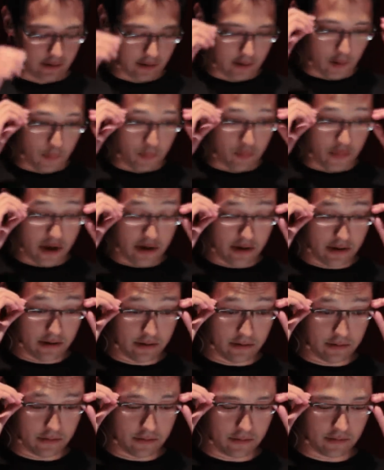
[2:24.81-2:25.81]
Um,
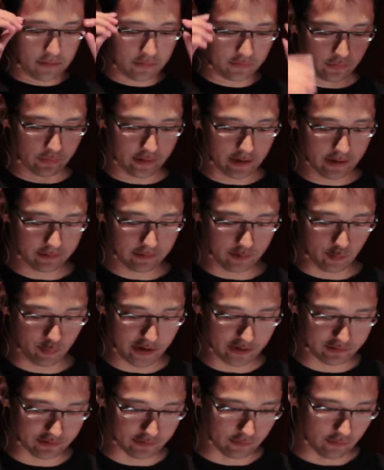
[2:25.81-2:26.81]
so then the
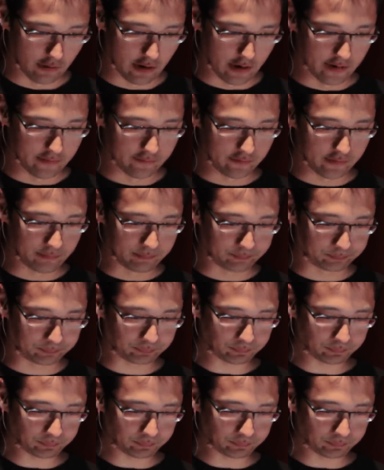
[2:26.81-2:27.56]
pigeon arrived.